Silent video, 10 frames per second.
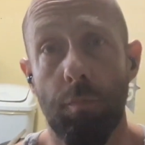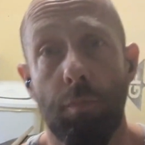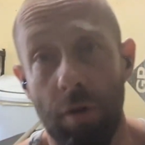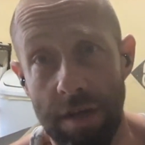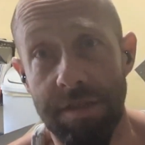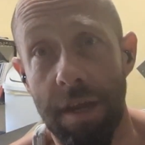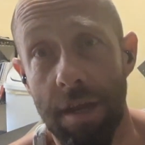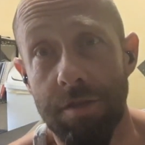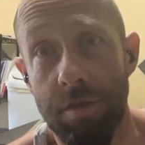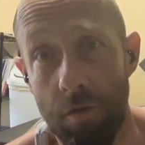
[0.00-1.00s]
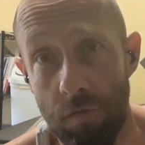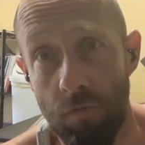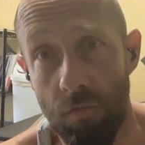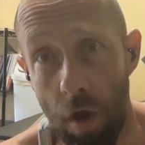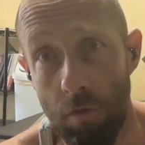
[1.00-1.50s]
pressed against your
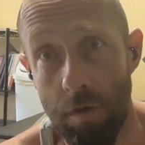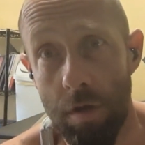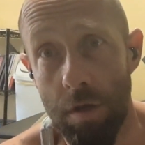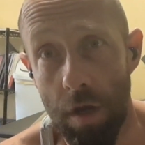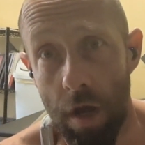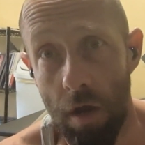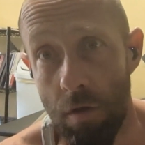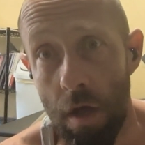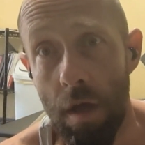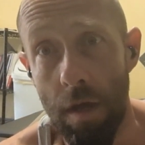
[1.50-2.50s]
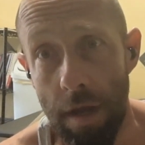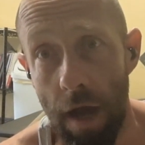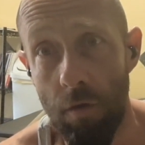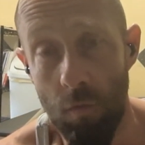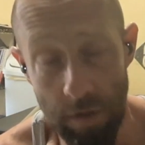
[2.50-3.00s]
throat, you know?
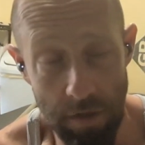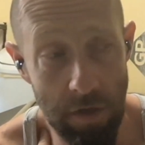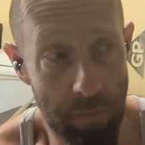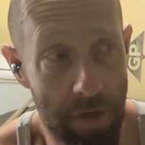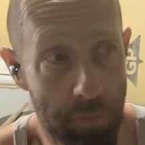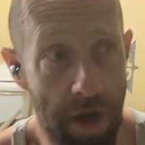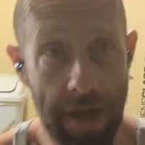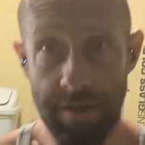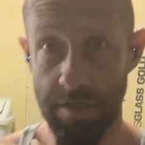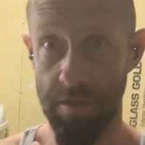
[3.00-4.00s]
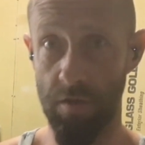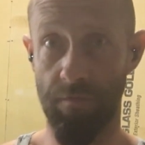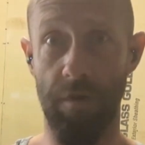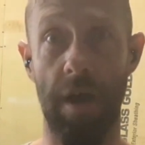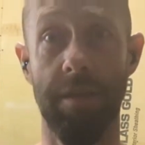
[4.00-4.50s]
Now, with a little bit of practice, you
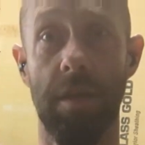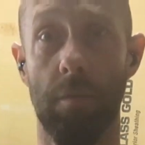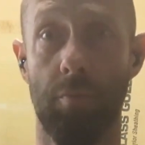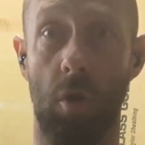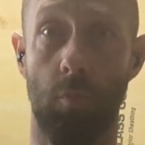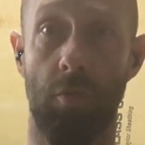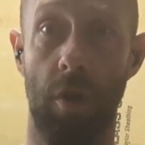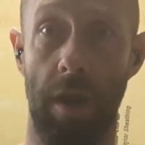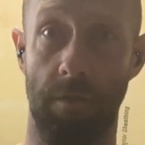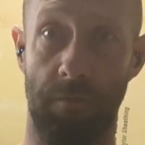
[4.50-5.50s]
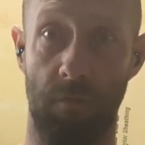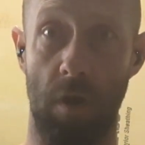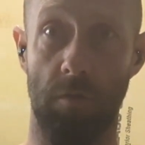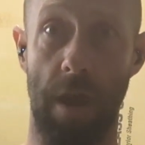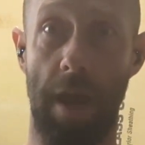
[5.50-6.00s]
find the appropriate
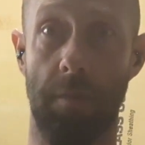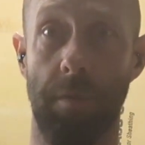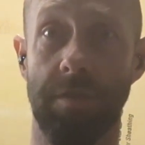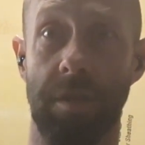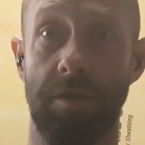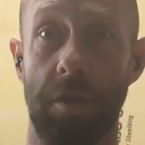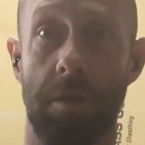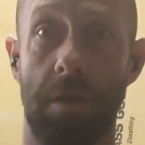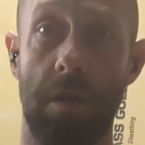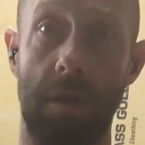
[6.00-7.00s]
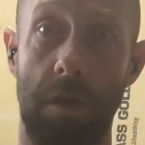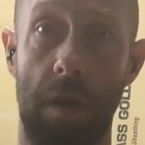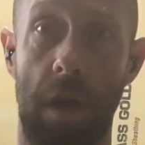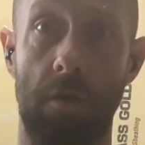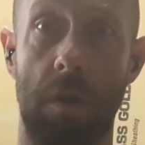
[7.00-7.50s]
front rack position, you
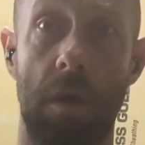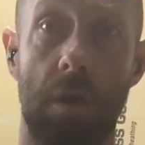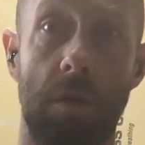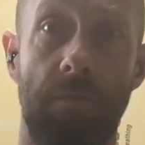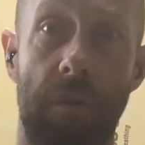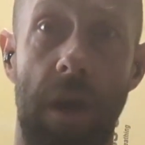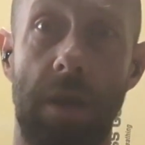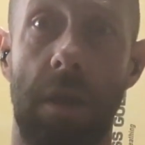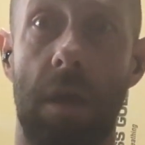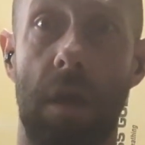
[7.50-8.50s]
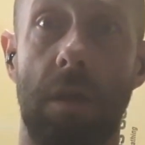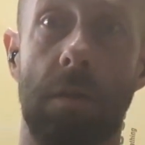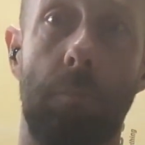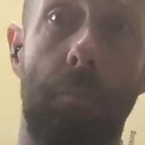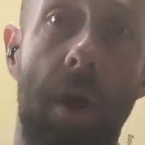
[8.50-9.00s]
know? You find
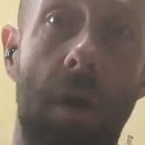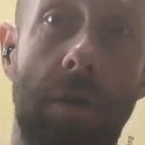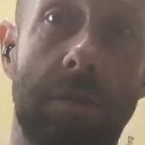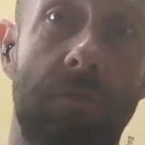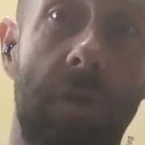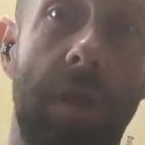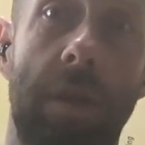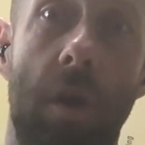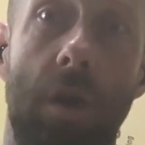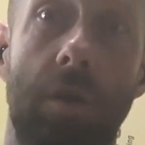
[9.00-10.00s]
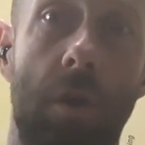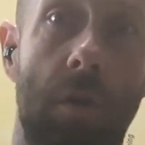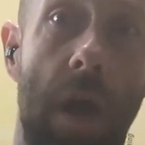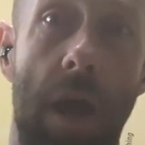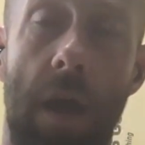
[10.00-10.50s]
the bar is really on
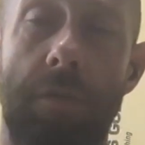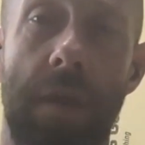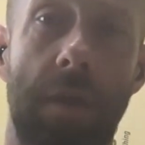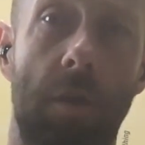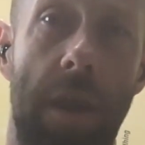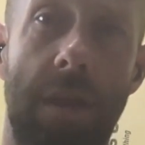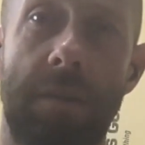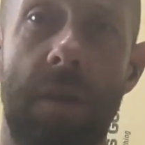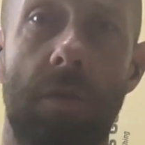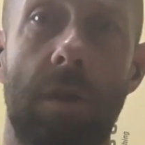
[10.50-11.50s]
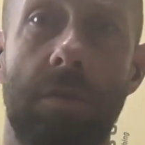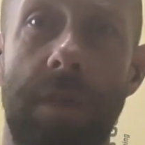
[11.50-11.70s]
your, I think your anterior